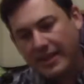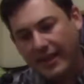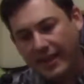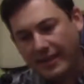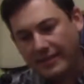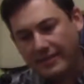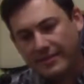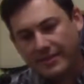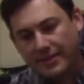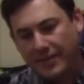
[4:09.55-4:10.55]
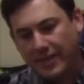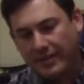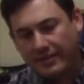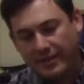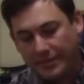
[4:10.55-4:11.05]
and if
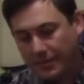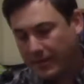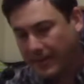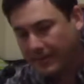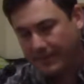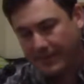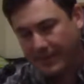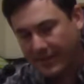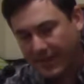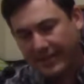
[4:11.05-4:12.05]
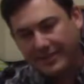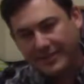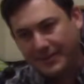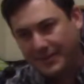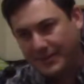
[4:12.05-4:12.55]
you're working for a client,
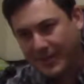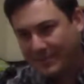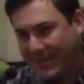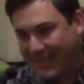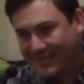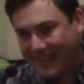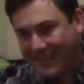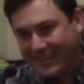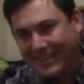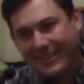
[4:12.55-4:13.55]
you try to make it right.